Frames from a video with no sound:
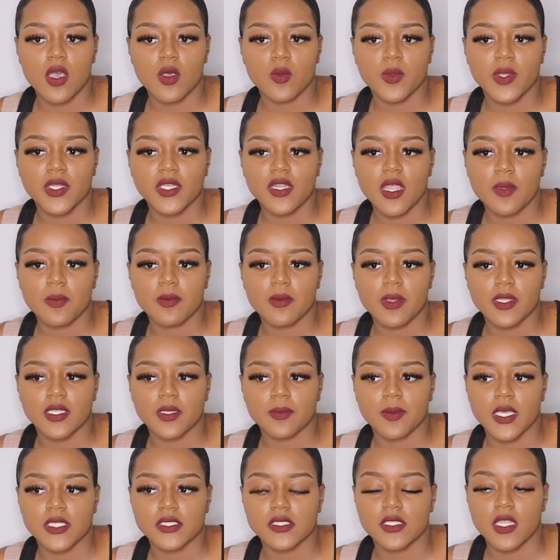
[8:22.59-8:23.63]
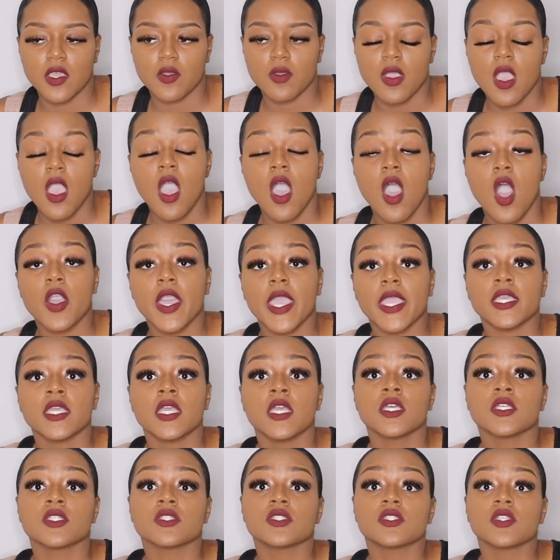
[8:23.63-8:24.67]
When did I put my deposit down?
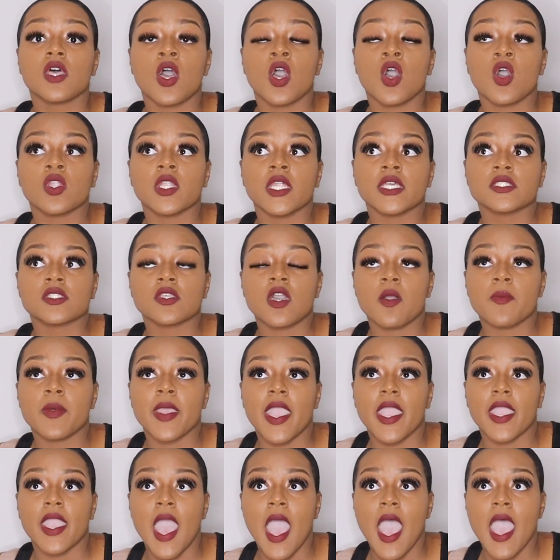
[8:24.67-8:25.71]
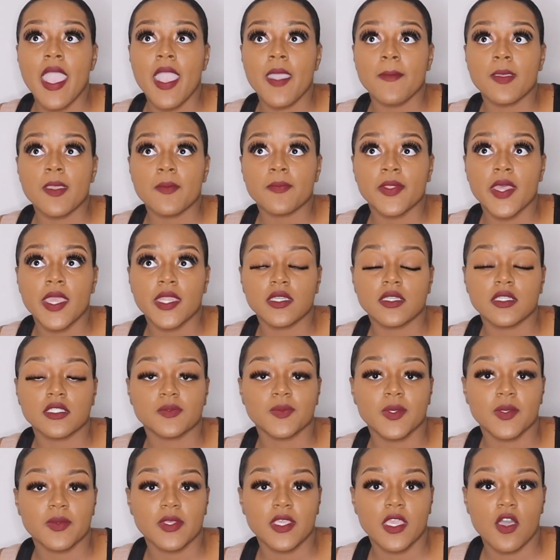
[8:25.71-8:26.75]
Okay, so let's go back. I have been planning this
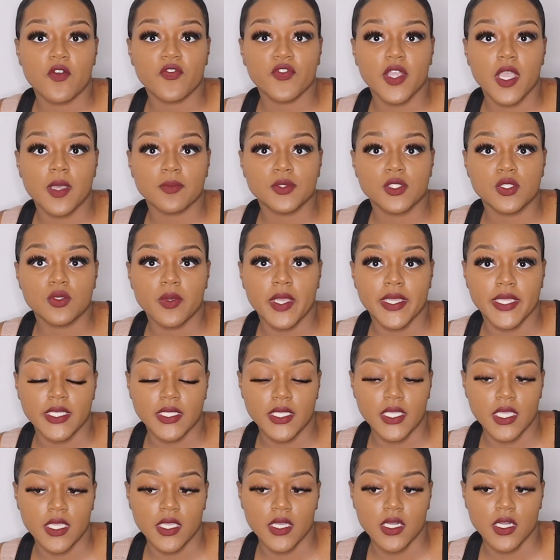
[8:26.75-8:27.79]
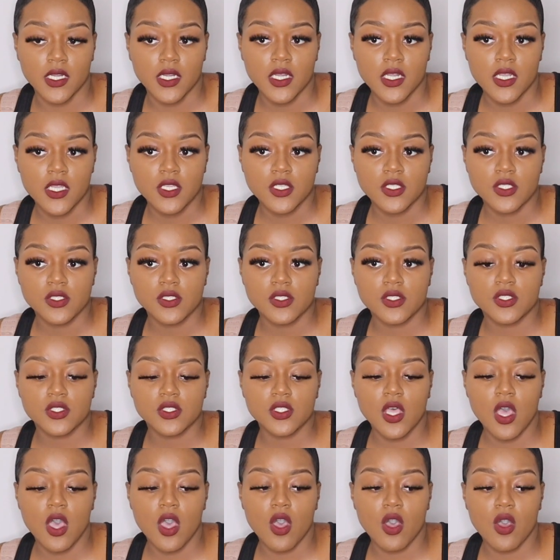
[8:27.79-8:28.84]
BBL for up to a year.
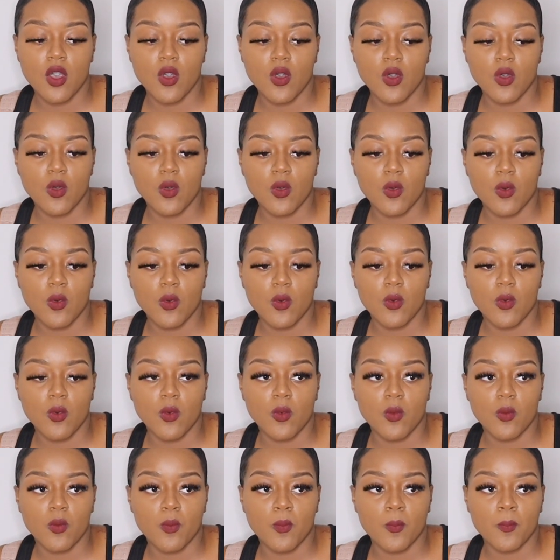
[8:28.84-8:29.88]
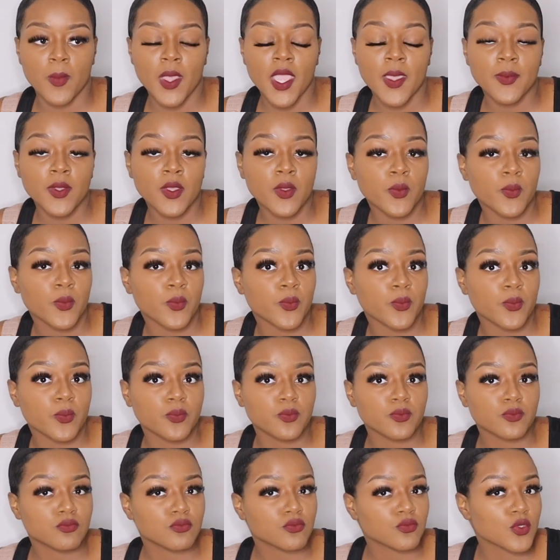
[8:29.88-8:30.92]
So maybe
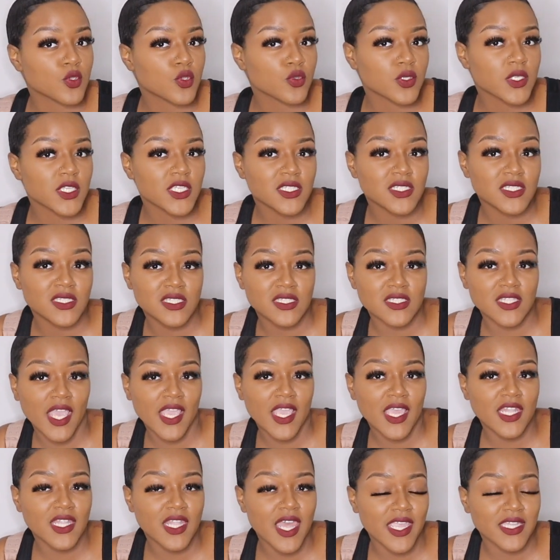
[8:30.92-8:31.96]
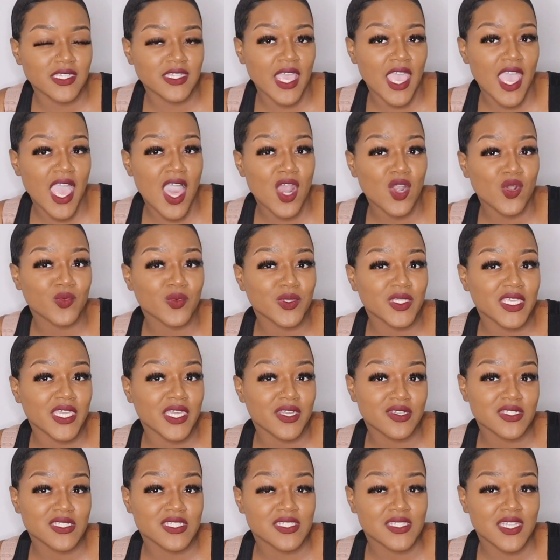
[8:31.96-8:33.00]
you could say it like that. I don't really
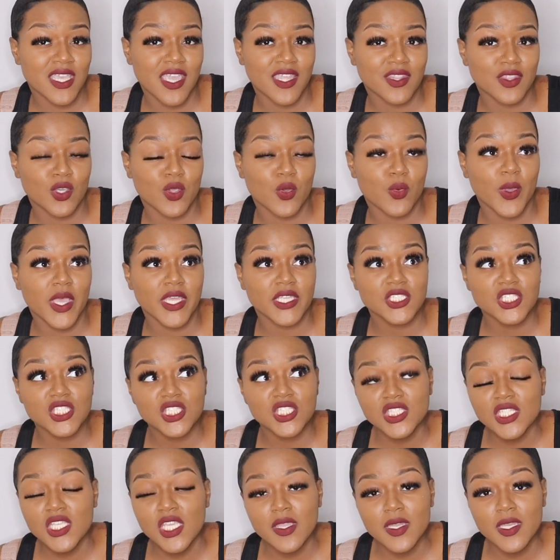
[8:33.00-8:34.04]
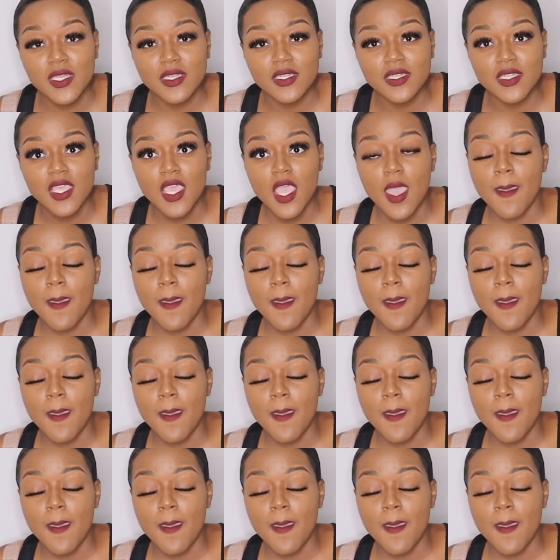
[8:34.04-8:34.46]
understand the question.